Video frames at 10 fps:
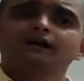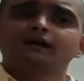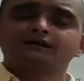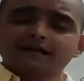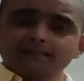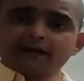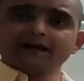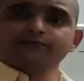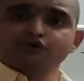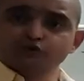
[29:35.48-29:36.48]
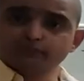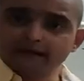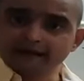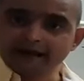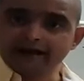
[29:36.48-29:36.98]
Sometimes you may
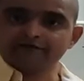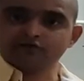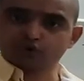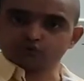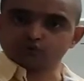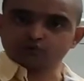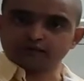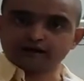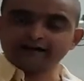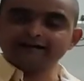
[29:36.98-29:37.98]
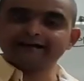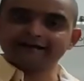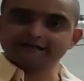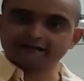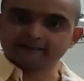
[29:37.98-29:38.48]
have to write an
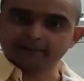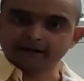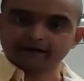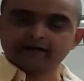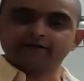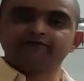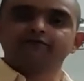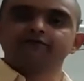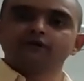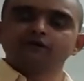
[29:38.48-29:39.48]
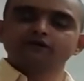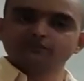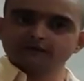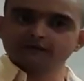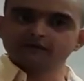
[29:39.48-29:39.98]
extra paragraph, which
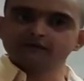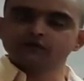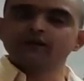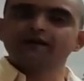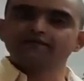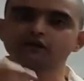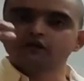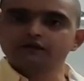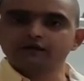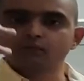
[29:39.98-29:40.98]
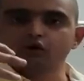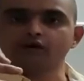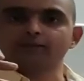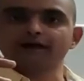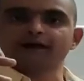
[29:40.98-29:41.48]
means you will have a third
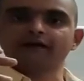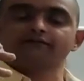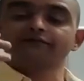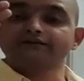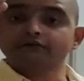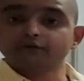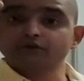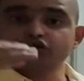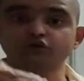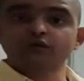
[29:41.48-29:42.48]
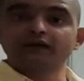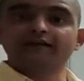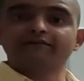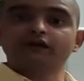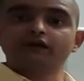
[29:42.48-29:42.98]
body paragraph after which you will
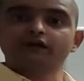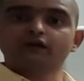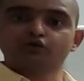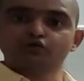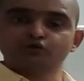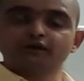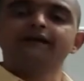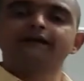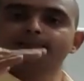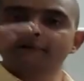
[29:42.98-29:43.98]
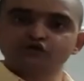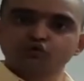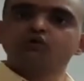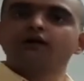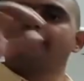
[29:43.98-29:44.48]
have the conclusion. It depends
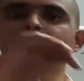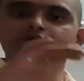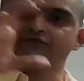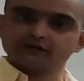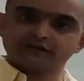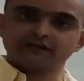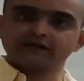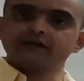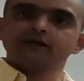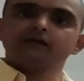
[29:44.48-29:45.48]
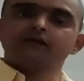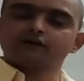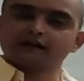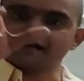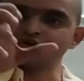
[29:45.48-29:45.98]
on the kind of essay
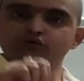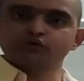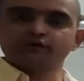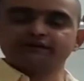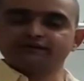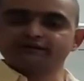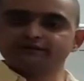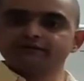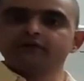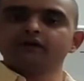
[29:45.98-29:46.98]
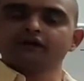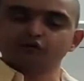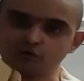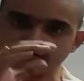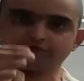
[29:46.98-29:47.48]
task you receive,
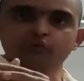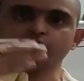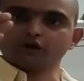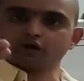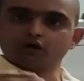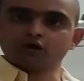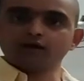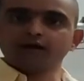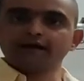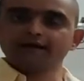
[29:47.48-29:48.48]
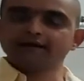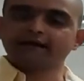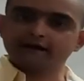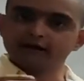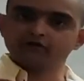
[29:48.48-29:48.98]
you have to work on, and the
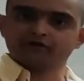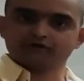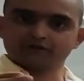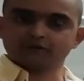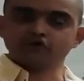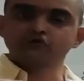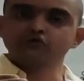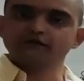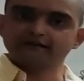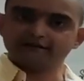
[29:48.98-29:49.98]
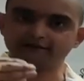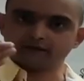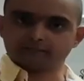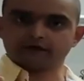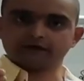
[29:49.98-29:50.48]
kind of response you are
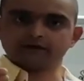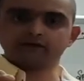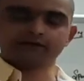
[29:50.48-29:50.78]
developing.